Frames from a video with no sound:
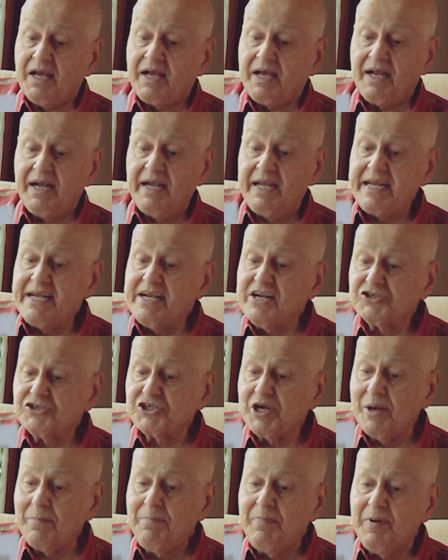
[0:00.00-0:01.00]

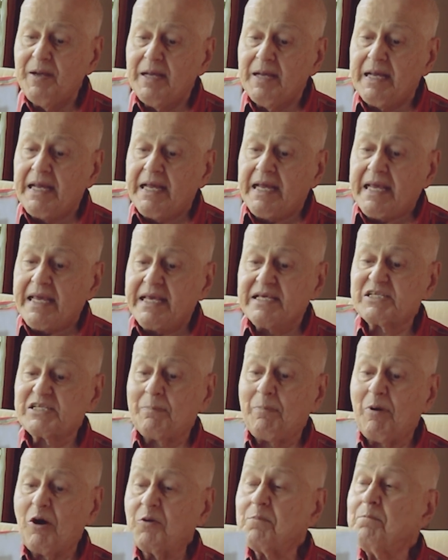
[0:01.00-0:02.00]
leadership is
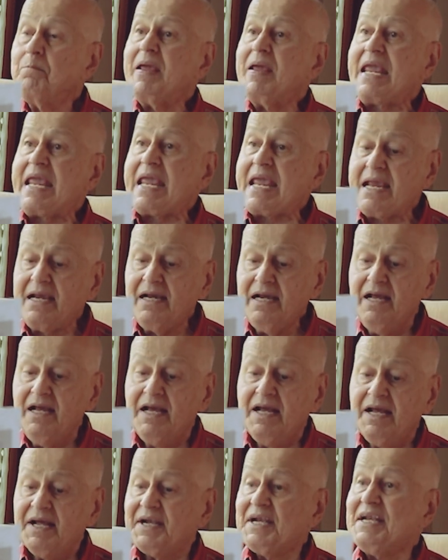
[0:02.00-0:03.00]
about
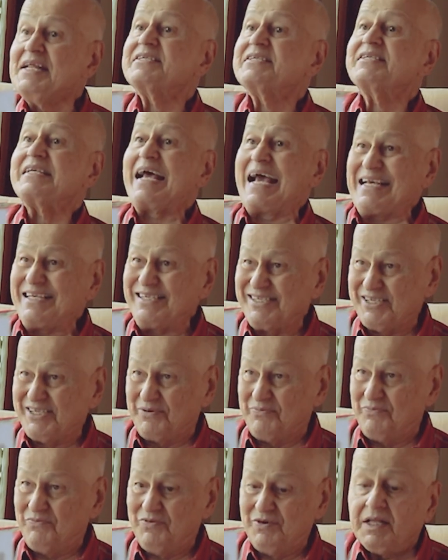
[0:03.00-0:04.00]
being
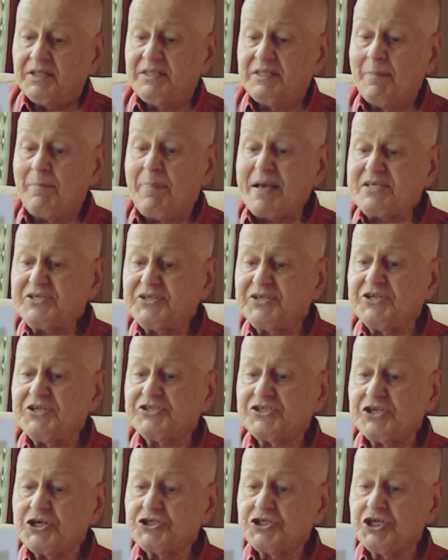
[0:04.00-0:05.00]
decisive. The best
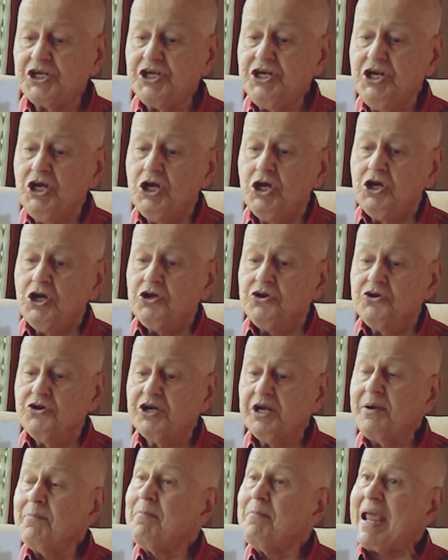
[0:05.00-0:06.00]
decision you
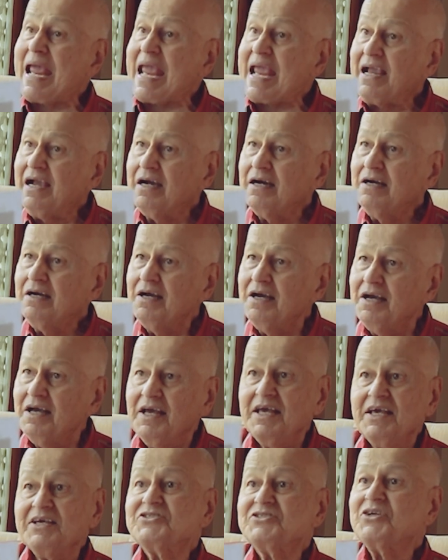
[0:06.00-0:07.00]
can make
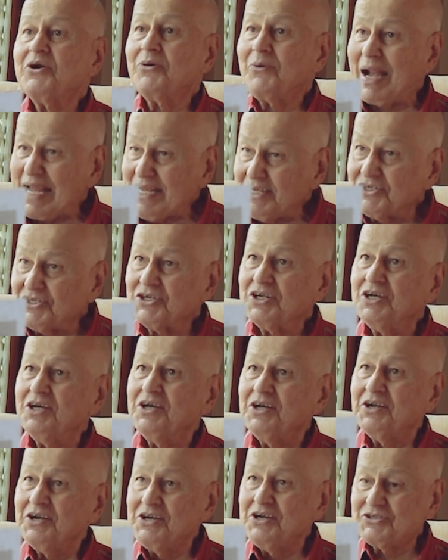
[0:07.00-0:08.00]
is the right
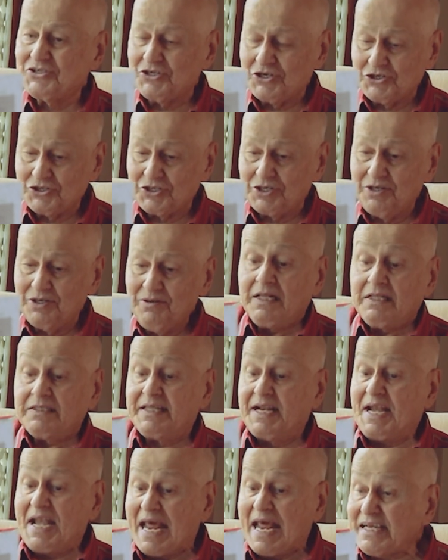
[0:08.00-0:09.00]
decision.
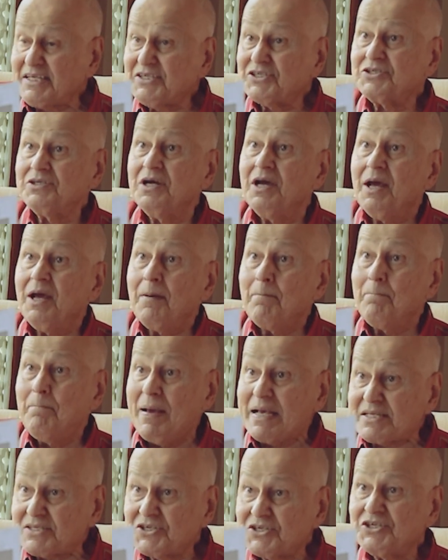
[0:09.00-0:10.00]
The next
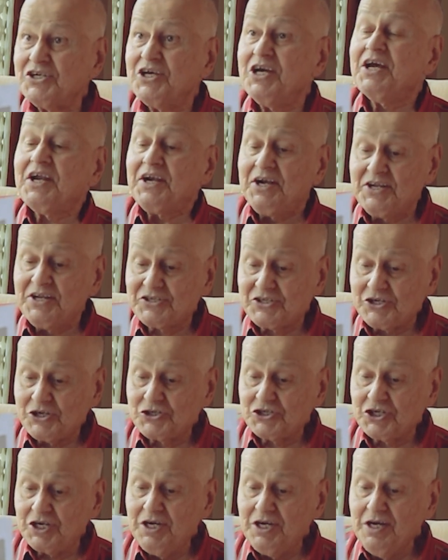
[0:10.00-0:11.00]
best
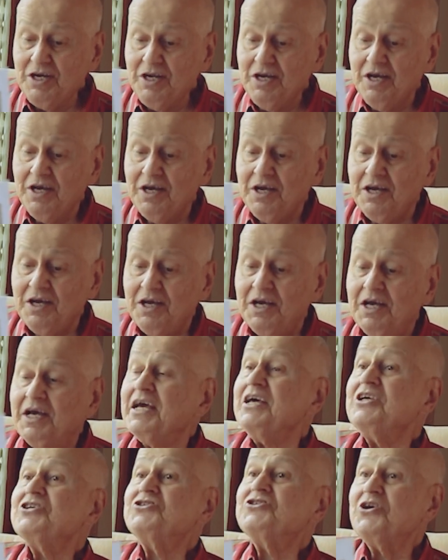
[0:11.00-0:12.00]
decision
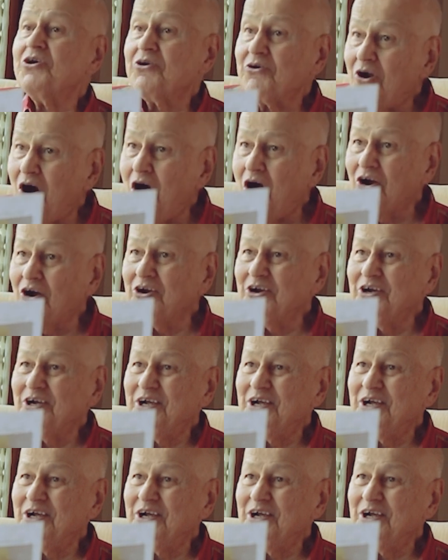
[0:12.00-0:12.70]
is the wrong